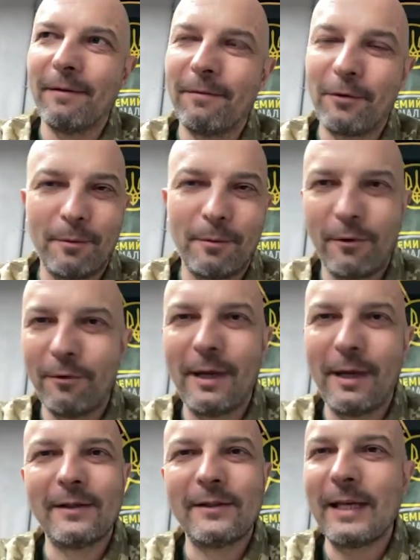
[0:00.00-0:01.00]
from the
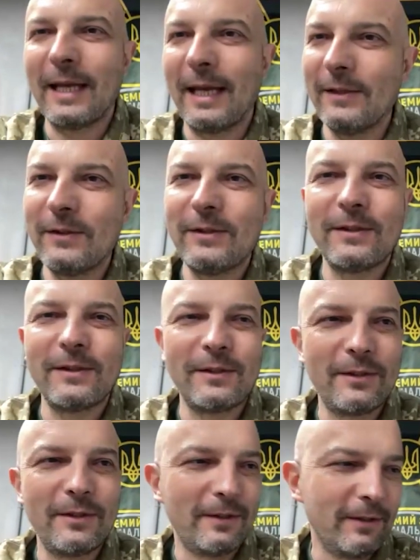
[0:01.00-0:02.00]
United States
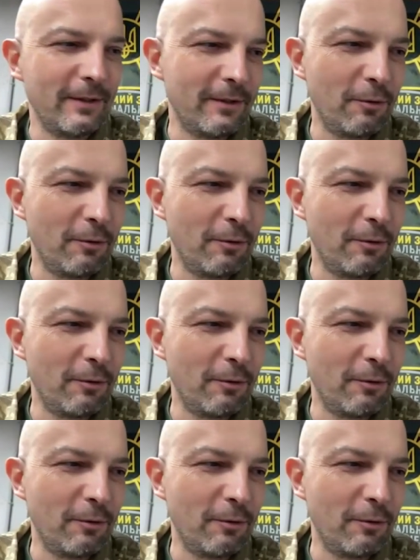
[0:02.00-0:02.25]
mm,